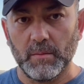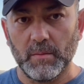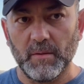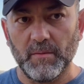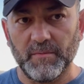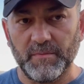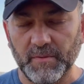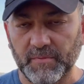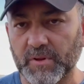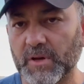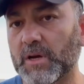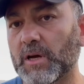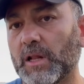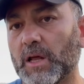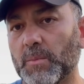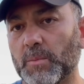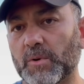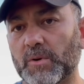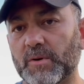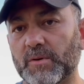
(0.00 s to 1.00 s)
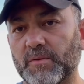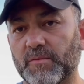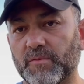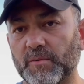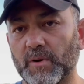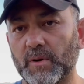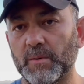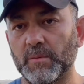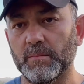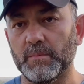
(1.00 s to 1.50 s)
50 kilometers
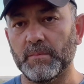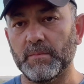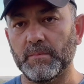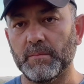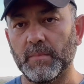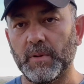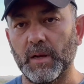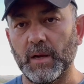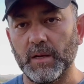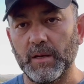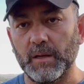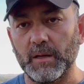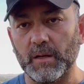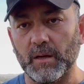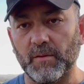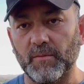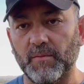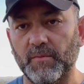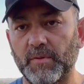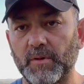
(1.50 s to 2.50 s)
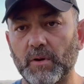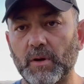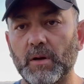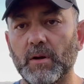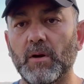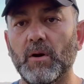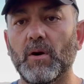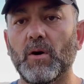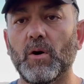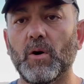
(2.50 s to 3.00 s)
from any of the
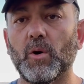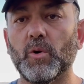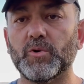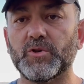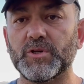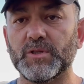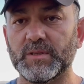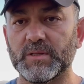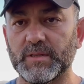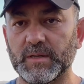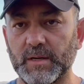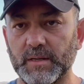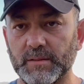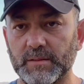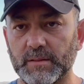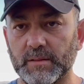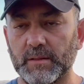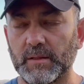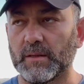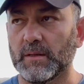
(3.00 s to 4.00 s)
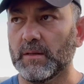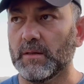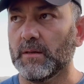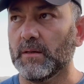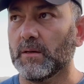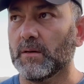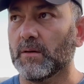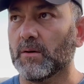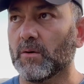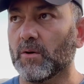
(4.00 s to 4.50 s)
ocean sides,
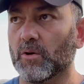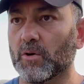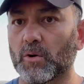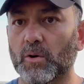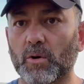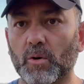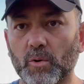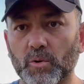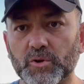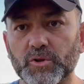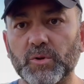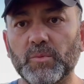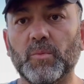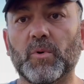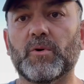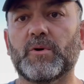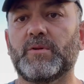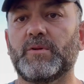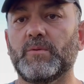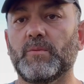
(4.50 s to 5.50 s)
or ocean borders, you